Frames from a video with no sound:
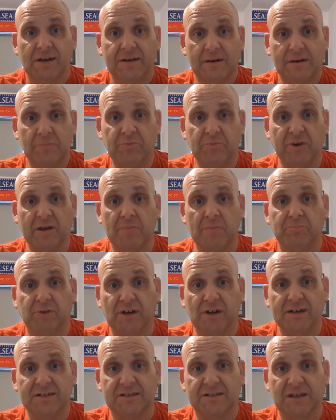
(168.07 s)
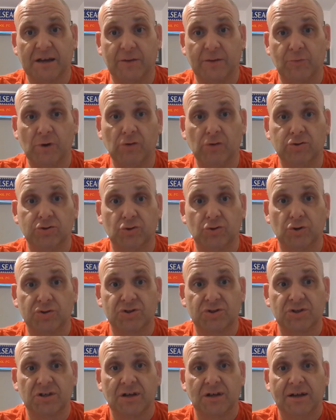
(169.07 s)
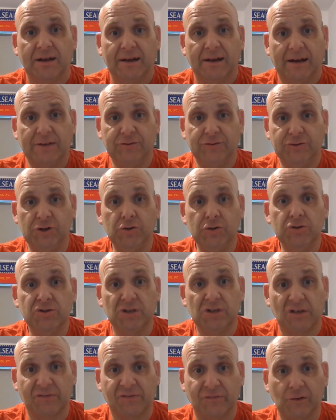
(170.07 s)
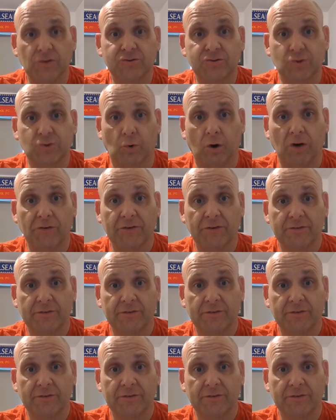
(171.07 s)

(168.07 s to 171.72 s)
and bring in players that he will trust, and use his full squad,